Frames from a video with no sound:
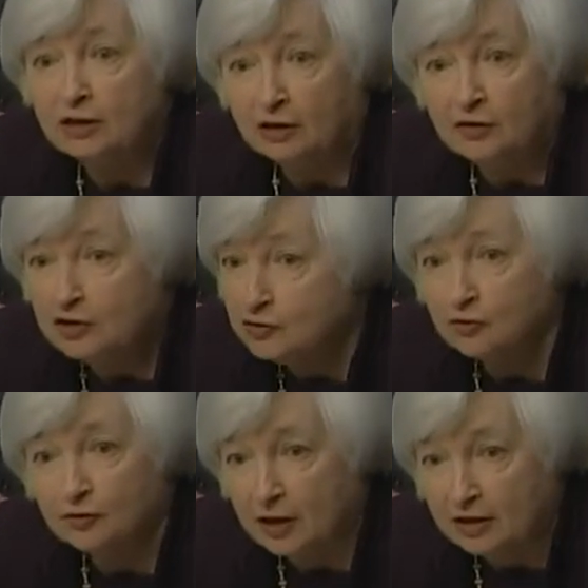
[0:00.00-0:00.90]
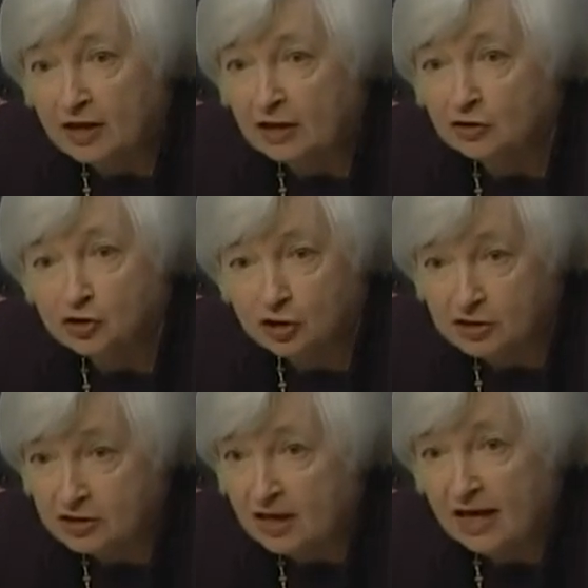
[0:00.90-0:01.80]
and these are again
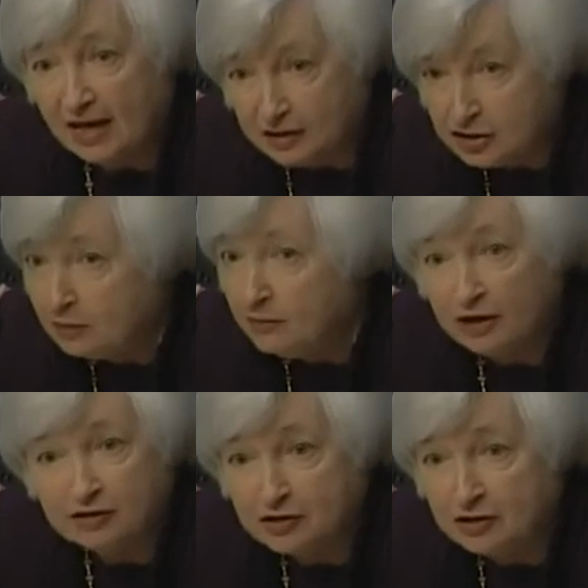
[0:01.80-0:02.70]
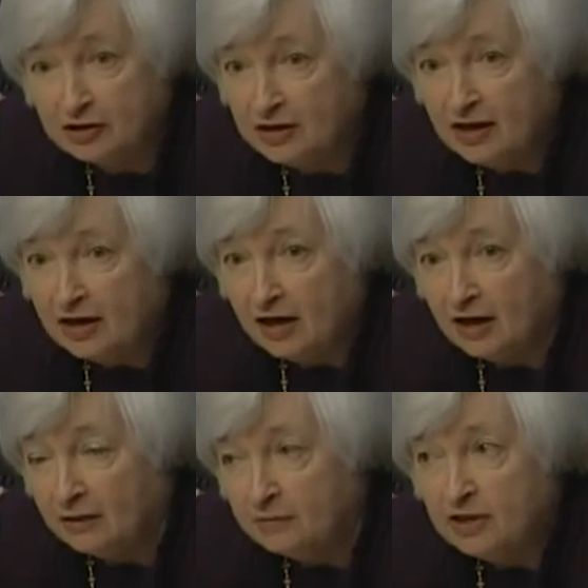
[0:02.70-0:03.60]
just estimates and
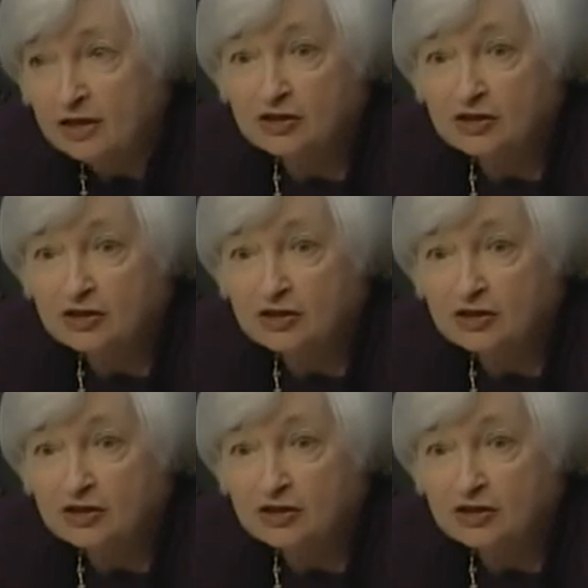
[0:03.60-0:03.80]
um,